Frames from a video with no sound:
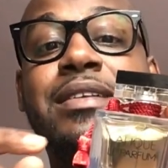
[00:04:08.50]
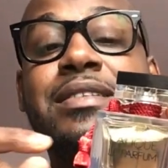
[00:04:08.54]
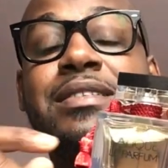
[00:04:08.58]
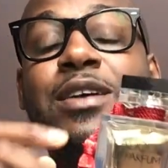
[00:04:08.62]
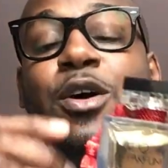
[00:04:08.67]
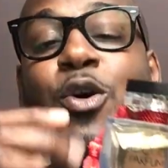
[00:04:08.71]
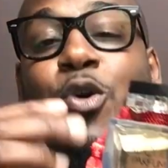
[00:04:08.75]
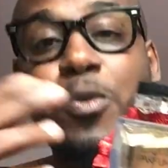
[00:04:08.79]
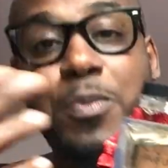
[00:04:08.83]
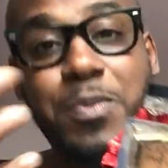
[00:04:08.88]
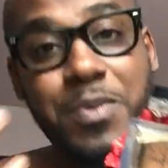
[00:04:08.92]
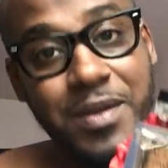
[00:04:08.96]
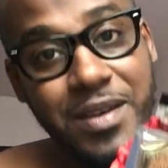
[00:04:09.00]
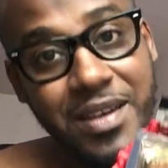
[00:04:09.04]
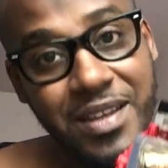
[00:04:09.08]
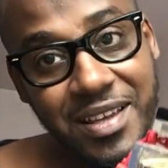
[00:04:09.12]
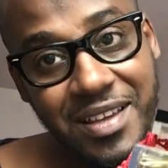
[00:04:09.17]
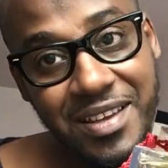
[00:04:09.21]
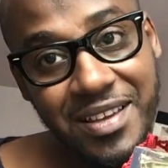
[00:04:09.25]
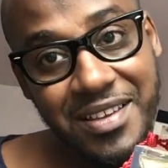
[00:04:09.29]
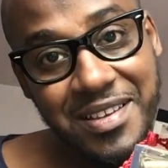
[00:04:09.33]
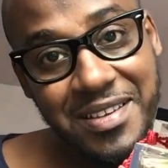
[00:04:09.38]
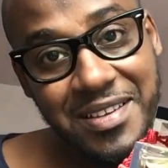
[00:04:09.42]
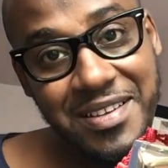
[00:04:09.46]
The
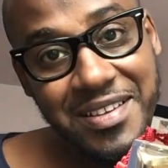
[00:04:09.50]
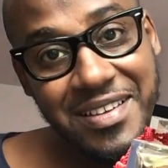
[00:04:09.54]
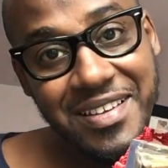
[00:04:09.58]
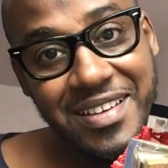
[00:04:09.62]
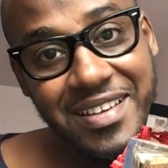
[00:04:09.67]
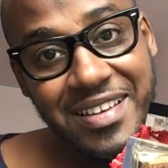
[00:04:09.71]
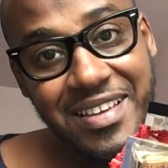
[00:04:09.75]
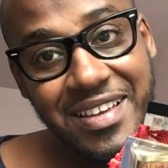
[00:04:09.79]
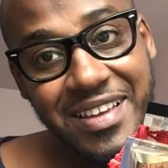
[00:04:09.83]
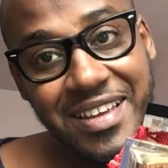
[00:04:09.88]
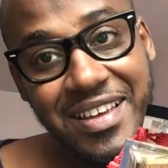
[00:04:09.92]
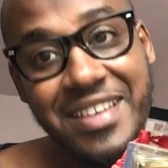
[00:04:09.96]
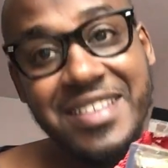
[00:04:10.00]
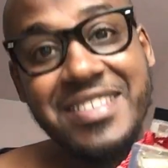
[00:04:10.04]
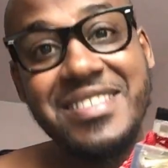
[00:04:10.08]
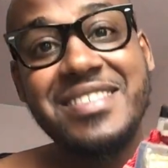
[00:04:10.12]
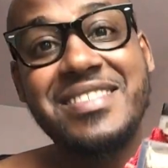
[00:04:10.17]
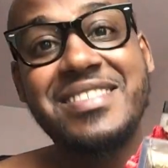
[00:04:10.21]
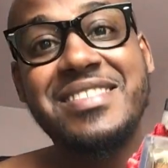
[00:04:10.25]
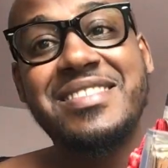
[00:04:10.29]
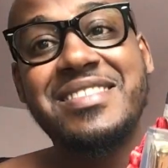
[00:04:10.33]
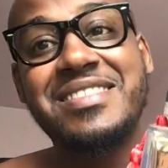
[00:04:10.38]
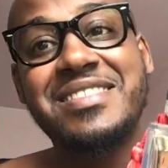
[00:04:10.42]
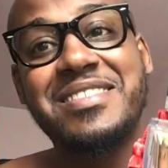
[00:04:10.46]
opening
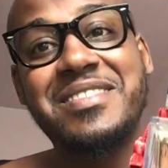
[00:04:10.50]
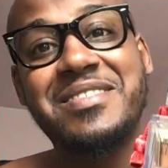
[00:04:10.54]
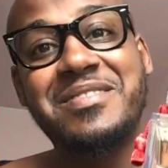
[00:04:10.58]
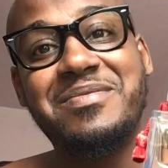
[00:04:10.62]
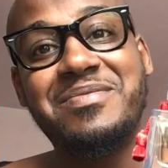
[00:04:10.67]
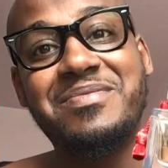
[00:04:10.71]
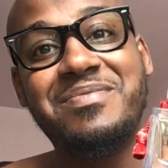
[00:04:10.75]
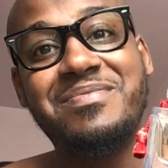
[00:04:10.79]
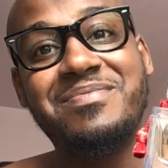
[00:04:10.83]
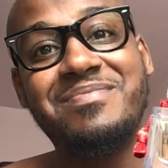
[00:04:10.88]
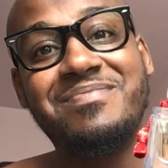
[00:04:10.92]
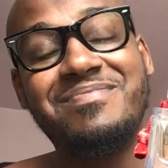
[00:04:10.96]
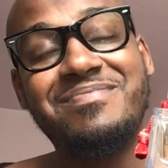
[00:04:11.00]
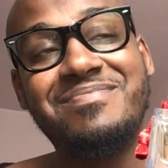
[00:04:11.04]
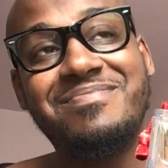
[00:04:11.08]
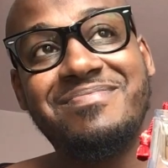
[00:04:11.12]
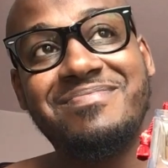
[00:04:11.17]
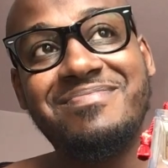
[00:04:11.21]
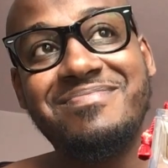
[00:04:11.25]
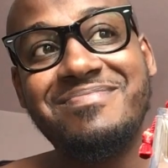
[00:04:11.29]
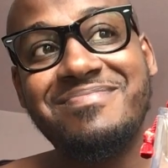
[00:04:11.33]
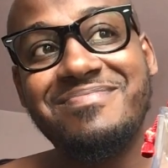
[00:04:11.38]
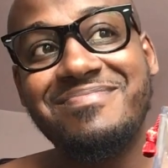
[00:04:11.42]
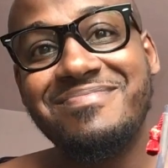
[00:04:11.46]
is
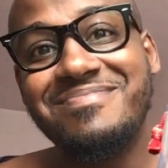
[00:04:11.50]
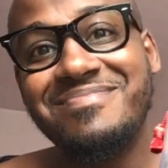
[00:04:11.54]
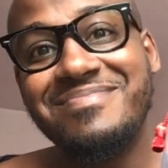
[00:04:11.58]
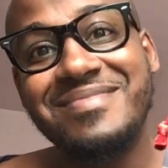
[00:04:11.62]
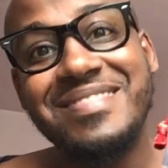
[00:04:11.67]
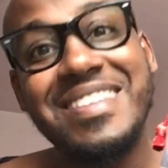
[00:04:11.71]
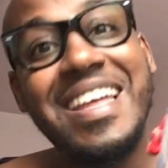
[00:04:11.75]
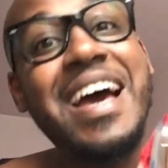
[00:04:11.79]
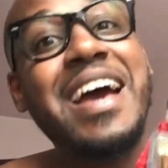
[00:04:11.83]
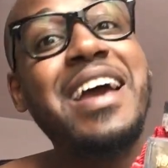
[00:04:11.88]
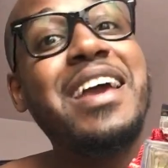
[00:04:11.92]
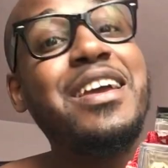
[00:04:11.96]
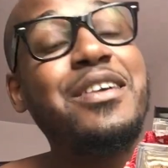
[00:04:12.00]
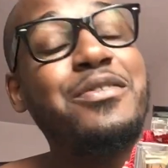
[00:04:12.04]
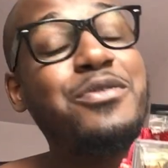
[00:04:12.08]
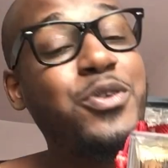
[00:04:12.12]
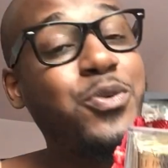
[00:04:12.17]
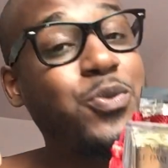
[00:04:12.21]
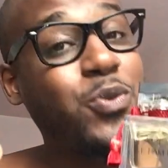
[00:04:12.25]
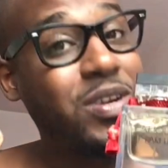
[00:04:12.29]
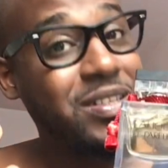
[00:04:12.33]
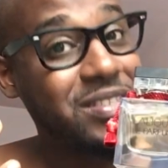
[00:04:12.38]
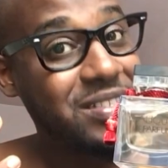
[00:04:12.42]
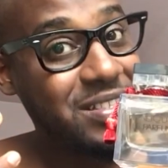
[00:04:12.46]
not
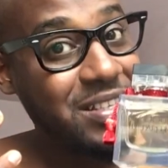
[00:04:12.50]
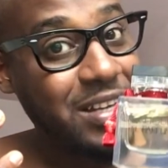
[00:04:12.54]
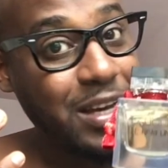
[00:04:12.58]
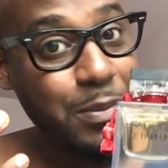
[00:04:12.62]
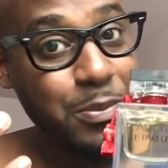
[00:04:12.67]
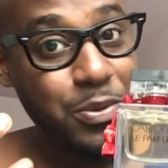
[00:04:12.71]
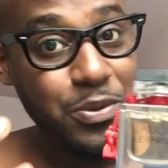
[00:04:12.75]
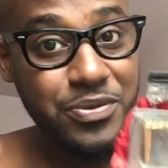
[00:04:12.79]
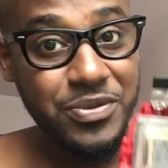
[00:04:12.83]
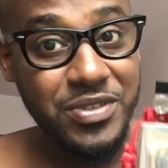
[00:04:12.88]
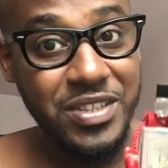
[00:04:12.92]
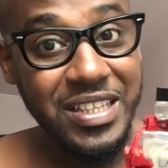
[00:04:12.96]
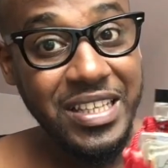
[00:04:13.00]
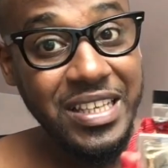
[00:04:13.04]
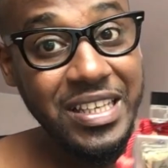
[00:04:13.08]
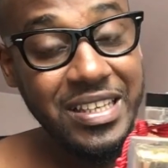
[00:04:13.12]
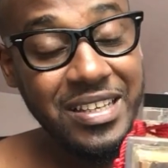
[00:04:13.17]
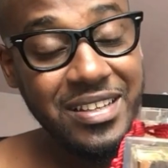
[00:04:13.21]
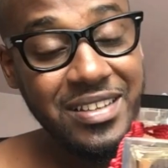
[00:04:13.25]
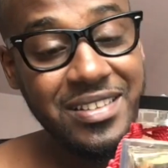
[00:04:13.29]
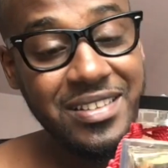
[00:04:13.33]
everyone's cup of tea.